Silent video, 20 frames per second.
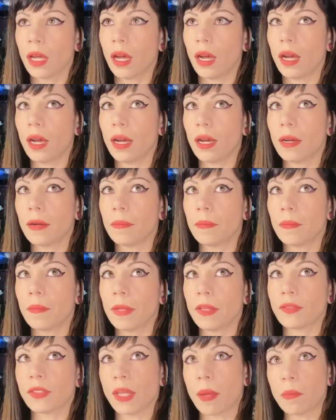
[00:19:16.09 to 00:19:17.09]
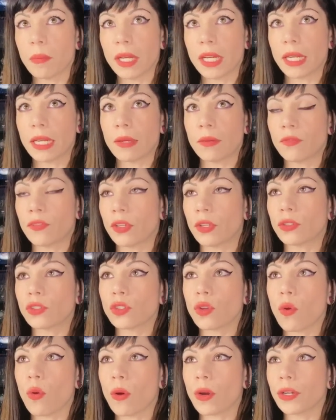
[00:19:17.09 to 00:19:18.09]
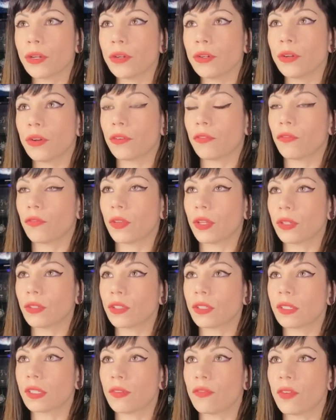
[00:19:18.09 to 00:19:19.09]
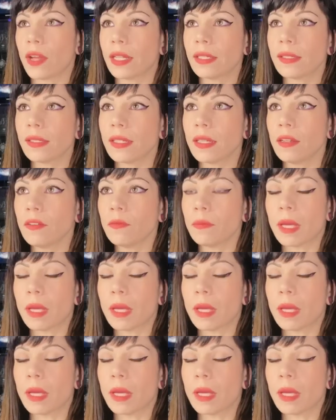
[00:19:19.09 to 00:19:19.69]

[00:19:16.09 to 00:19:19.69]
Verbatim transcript: um, if somebody feels cornered or feels defensive,